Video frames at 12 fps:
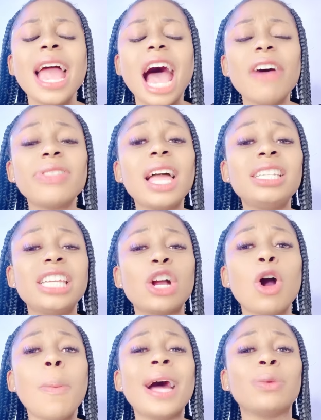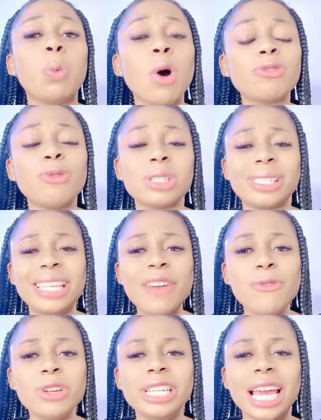After Jacob had worked for
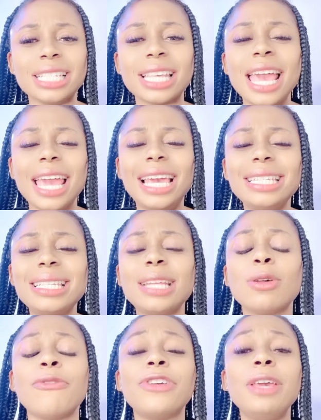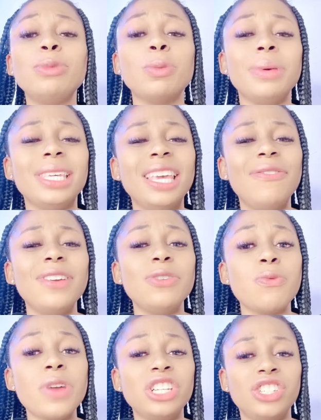seven years, instead of him to be
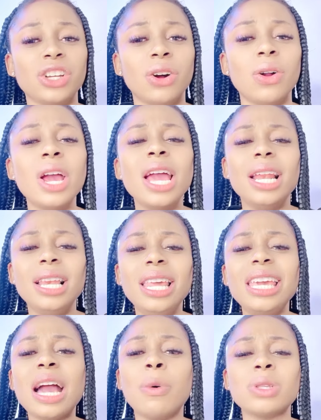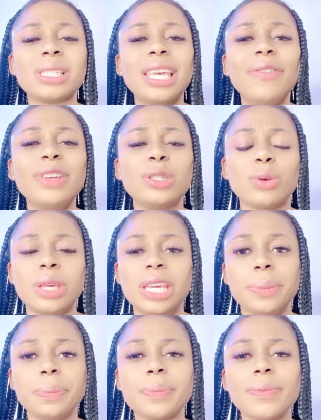given Rachel, Leah was given to
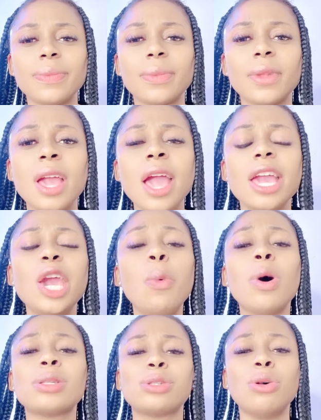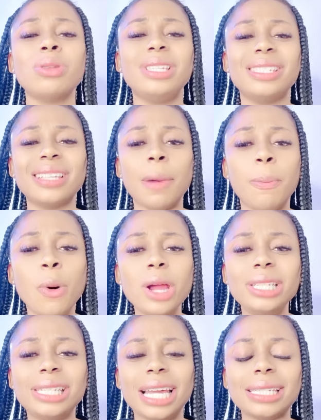him. He was so
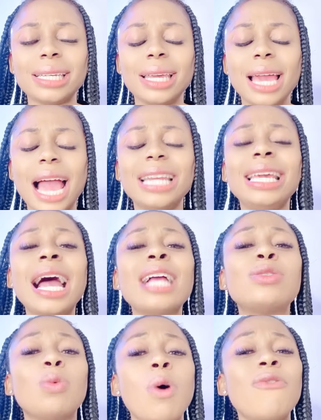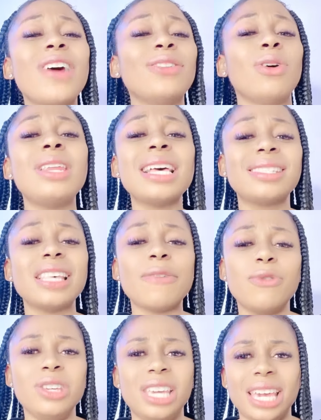disappointed and he had to work for another
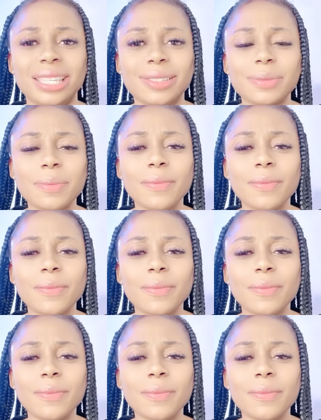seven years.